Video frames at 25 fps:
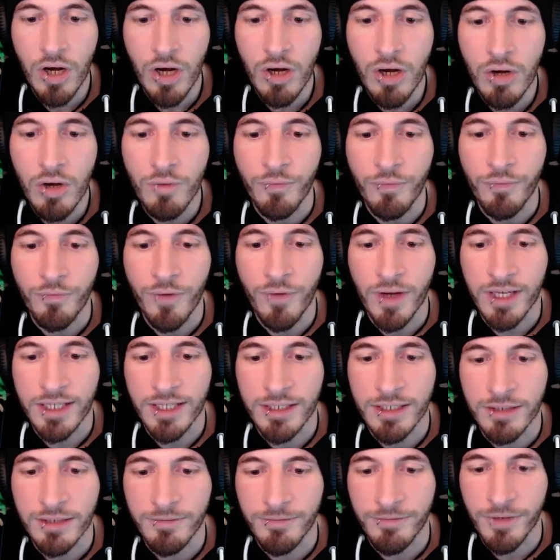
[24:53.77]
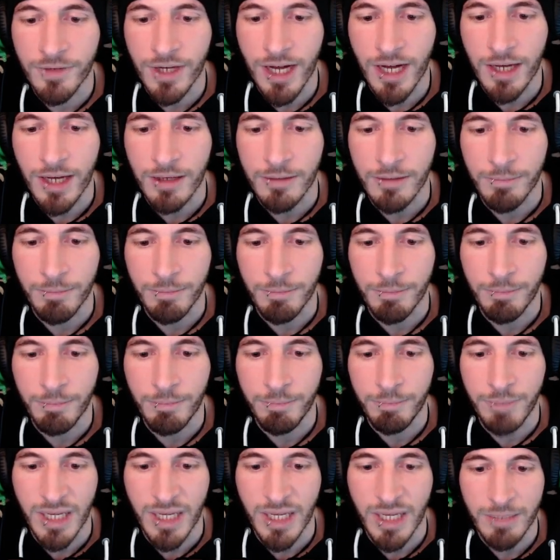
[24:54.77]
fucking forgot
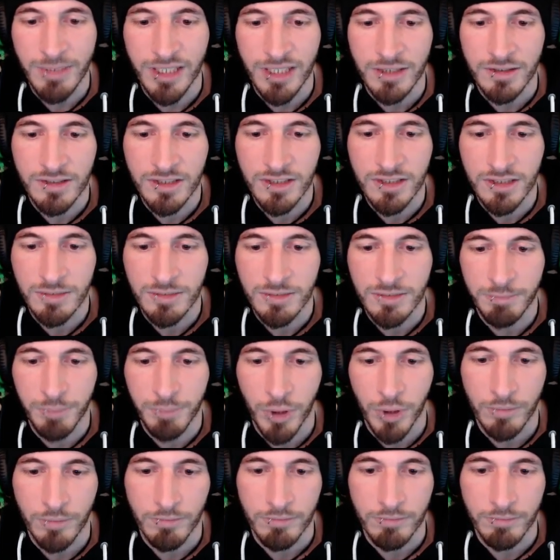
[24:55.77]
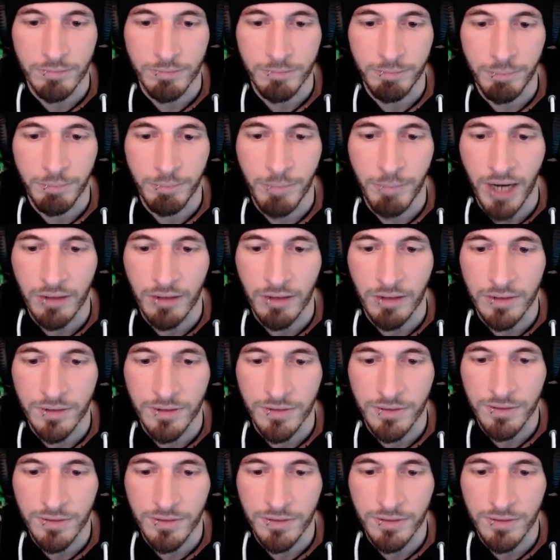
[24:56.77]
baby sperm barrels.